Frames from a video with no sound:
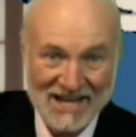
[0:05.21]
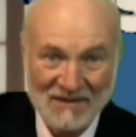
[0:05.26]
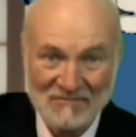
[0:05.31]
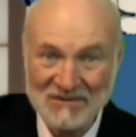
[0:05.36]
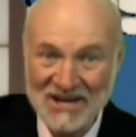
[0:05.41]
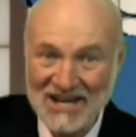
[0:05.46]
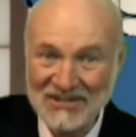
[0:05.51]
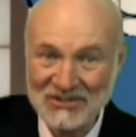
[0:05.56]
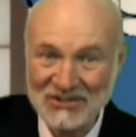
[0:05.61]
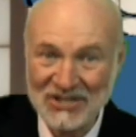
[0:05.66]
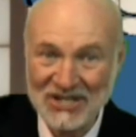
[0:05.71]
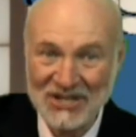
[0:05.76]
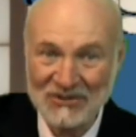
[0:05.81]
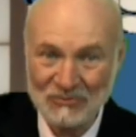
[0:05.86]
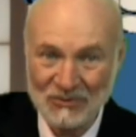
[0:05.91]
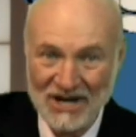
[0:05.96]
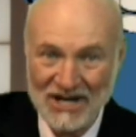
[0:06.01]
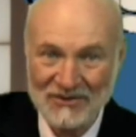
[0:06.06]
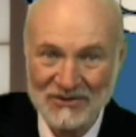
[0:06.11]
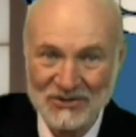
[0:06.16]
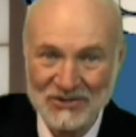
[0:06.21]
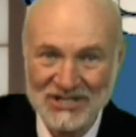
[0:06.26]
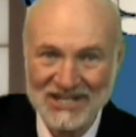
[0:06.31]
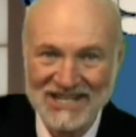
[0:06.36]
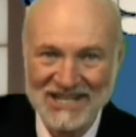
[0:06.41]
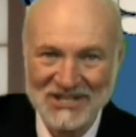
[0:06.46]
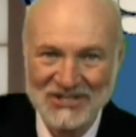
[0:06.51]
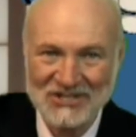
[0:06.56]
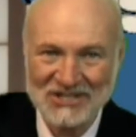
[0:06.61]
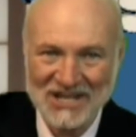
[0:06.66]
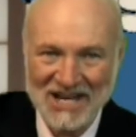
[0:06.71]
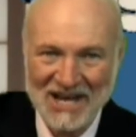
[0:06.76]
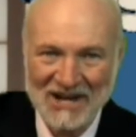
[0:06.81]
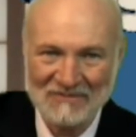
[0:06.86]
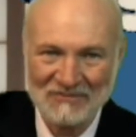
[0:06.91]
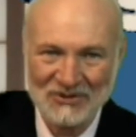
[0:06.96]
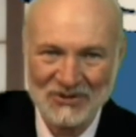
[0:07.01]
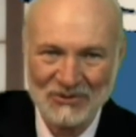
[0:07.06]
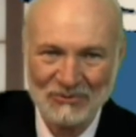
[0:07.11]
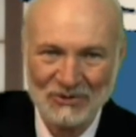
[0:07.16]
I'm Dr. Kit Weathers, and it's time
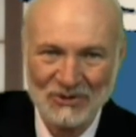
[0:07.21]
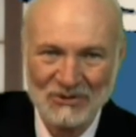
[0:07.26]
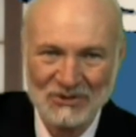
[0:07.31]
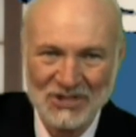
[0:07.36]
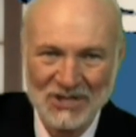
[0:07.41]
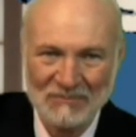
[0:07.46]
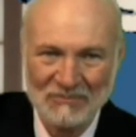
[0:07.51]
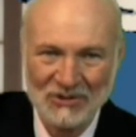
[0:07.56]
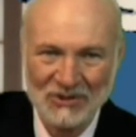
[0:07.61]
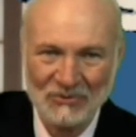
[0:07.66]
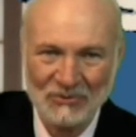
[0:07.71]
for the Root Tip of the